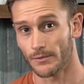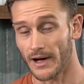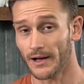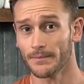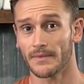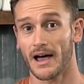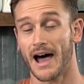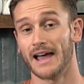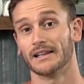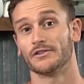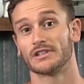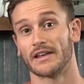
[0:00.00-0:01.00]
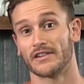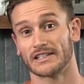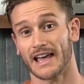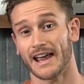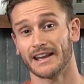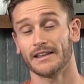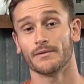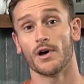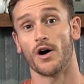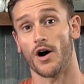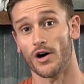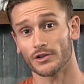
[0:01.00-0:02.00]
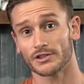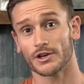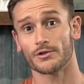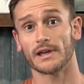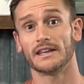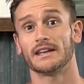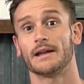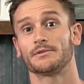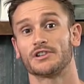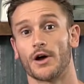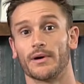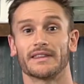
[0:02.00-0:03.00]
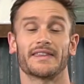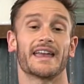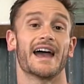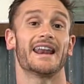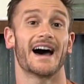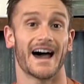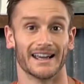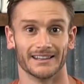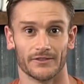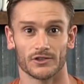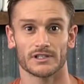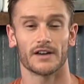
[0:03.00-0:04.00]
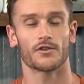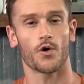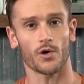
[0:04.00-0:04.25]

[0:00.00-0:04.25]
Well, high levels of anxiety also ended up showing that they had high levels of